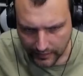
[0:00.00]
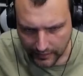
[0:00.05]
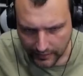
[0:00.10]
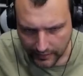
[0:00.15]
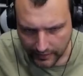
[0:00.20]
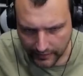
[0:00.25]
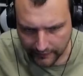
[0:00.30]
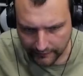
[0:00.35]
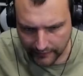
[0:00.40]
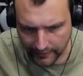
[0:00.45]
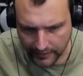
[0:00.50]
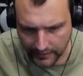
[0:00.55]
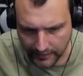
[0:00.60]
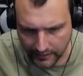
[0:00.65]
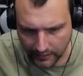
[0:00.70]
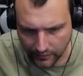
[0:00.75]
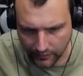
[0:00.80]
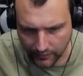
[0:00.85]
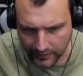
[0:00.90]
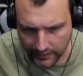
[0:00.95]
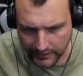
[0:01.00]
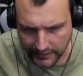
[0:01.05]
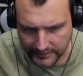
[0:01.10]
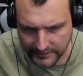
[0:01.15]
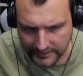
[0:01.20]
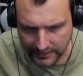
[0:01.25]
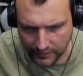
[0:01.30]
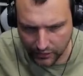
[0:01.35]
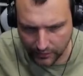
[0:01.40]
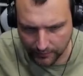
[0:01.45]
Even though it
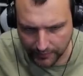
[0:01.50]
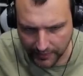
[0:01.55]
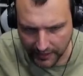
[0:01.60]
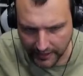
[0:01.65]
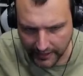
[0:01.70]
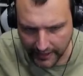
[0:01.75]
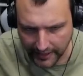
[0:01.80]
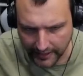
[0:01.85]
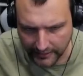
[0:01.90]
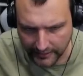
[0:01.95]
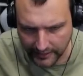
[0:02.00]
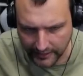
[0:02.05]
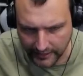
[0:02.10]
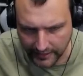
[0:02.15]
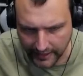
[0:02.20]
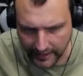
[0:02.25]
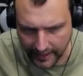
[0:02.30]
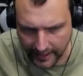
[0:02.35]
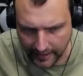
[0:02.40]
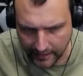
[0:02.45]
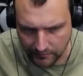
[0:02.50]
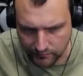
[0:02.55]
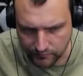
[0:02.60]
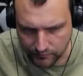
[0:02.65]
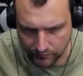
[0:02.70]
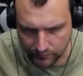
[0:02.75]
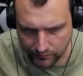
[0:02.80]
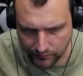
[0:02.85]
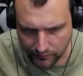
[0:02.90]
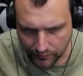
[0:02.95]
is a complicated game,
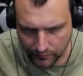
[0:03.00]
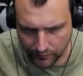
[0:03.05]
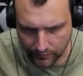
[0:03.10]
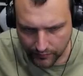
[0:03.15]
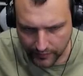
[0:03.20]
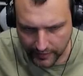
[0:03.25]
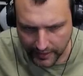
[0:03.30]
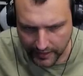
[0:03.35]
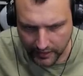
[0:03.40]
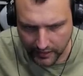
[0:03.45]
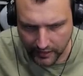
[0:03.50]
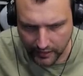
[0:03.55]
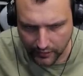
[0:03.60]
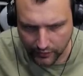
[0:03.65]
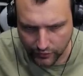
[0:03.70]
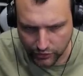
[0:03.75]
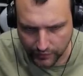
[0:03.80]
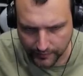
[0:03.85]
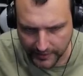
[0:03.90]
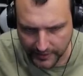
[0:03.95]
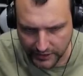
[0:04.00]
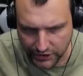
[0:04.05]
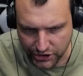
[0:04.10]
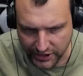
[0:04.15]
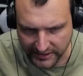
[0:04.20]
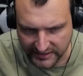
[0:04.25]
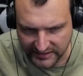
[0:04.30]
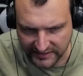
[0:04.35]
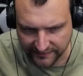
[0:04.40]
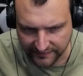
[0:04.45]
we are going to be
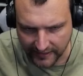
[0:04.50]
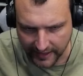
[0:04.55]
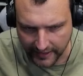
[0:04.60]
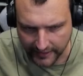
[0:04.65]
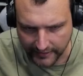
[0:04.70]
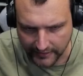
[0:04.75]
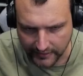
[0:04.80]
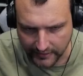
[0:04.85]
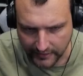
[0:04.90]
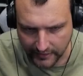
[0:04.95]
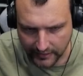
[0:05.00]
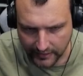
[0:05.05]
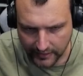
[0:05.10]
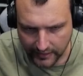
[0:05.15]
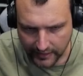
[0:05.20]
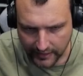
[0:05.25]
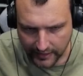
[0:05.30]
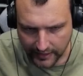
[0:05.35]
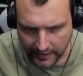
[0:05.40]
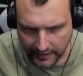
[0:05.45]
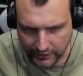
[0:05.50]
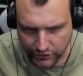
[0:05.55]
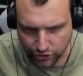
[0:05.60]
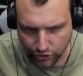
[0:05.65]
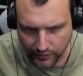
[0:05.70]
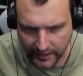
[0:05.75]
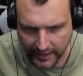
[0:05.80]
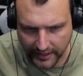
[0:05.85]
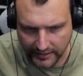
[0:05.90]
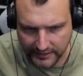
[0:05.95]
just fine. As
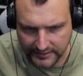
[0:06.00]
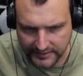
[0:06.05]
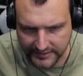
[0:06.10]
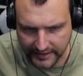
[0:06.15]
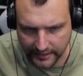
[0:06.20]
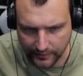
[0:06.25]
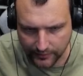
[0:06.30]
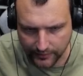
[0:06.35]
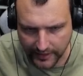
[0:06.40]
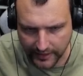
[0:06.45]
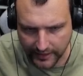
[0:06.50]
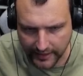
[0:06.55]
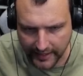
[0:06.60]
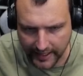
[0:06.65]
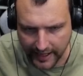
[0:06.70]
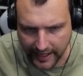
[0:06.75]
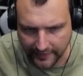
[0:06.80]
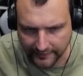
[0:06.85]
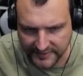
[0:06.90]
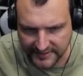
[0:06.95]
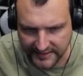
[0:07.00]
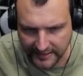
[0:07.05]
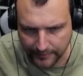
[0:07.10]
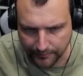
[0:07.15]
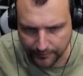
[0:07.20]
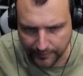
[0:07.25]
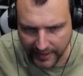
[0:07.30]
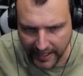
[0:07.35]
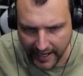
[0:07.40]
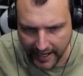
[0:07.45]
you can see, we have
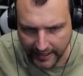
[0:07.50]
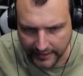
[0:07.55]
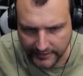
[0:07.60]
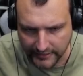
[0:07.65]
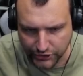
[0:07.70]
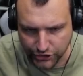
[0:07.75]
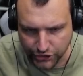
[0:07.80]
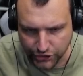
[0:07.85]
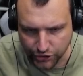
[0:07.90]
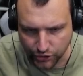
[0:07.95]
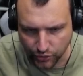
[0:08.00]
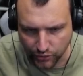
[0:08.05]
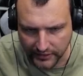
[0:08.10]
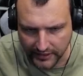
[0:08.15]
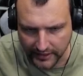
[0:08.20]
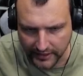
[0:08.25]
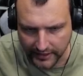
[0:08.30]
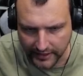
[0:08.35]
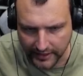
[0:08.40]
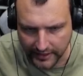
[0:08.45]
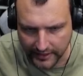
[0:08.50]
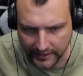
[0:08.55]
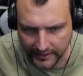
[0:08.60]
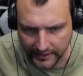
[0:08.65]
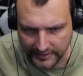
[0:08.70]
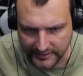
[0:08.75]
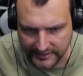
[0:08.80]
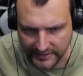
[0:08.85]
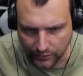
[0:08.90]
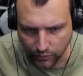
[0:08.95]
some practice shooting in
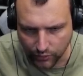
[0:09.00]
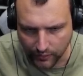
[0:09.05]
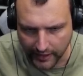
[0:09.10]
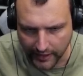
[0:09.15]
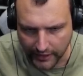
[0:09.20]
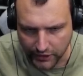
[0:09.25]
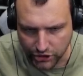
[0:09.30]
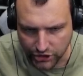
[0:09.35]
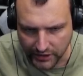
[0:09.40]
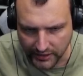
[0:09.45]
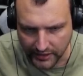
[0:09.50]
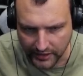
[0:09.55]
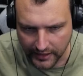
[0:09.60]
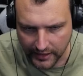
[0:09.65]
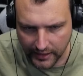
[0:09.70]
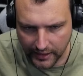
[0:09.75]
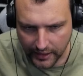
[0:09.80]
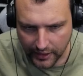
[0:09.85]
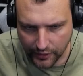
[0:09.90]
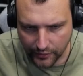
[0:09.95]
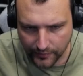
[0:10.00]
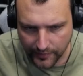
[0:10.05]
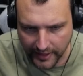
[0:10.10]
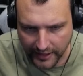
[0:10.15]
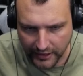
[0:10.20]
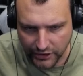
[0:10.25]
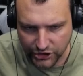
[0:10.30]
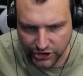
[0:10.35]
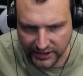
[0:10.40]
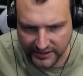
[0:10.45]
this situation. We
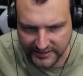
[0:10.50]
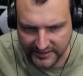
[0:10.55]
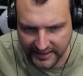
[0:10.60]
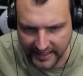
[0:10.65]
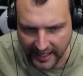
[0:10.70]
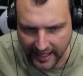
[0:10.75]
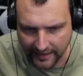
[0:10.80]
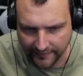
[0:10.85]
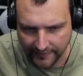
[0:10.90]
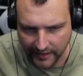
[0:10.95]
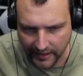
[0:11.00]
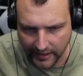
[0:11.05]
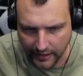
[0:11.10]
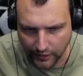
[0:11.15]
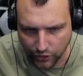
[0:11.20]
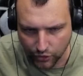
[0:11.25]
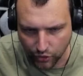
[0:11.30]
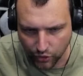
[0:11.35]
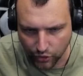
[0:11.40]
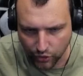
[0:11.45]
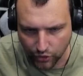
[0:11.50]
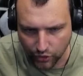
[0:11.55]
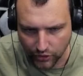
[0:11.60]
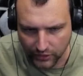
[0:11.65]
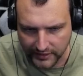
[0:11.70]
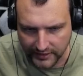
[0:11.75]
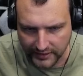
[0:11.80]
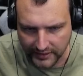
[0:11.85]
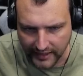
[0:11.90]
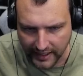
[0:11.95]
are just having a
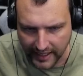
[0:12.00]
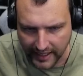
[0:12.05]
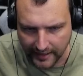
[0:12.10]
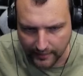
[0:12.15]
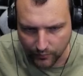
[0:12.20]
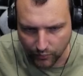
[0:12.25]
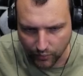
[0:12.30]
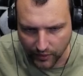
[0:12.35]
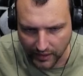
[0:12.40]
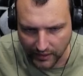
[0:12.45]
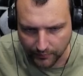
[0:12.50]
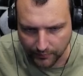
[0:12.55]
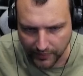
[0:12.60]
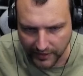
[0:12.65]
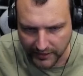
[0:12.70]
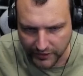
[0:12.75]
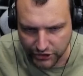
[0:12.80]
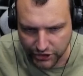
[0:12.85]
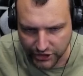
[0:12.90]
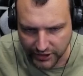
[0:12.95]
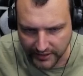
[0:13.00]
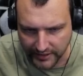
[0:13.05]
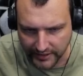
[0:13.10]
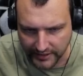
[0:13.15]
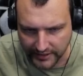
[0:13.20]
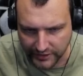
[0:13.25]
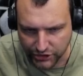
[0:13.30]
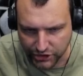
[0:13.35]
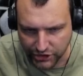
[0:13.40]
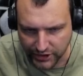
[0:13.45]
good time while punishing
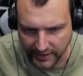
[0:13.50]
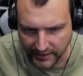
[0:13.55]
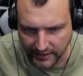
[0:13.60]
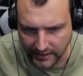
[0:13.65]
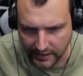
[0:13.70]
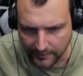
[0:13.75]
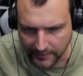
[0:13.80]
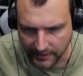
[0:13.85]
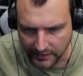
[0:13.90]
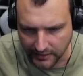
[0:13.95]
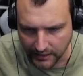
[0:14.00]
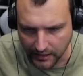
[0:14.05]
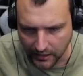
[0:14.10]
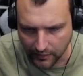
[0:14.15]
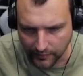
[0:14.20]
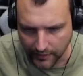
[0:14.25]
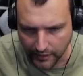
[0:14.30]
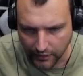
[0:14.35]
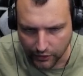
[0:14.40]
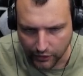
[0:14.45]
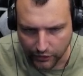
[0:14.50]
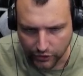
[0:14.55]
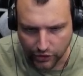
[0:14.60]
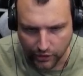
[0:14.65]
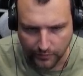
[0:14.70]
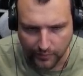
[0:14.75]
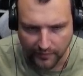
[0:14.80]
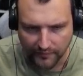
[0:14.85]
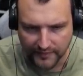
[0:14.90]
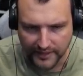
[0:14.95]
this gentleman going on top of